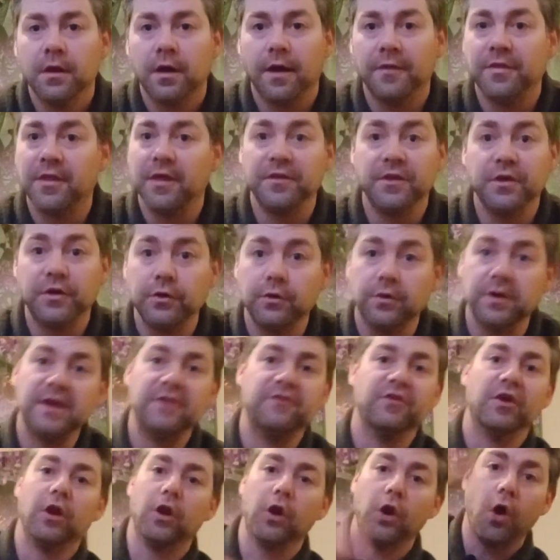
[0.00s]
and then they do an
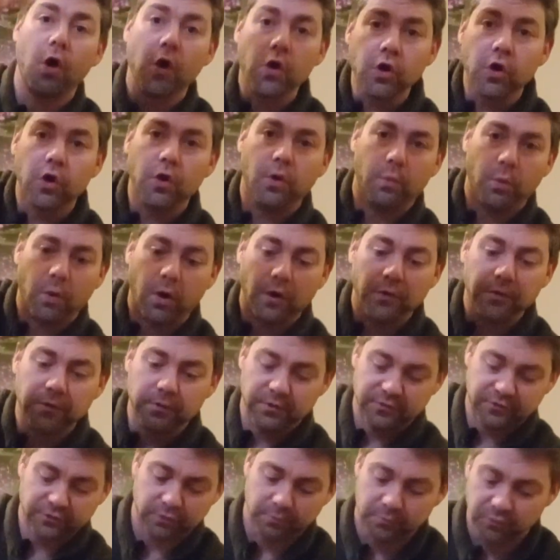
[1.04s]
even longer one
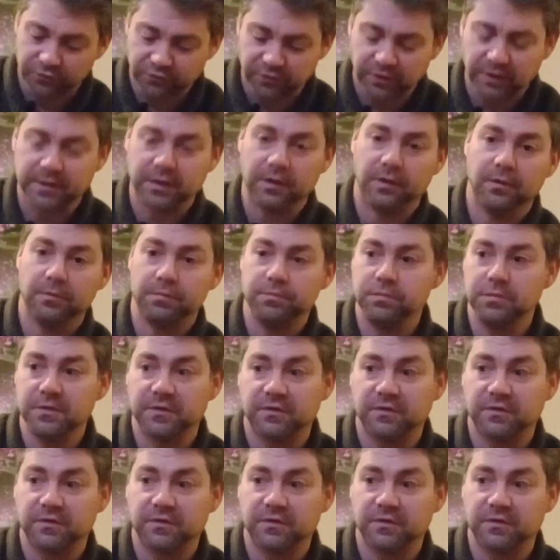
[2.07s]
that's almost like a,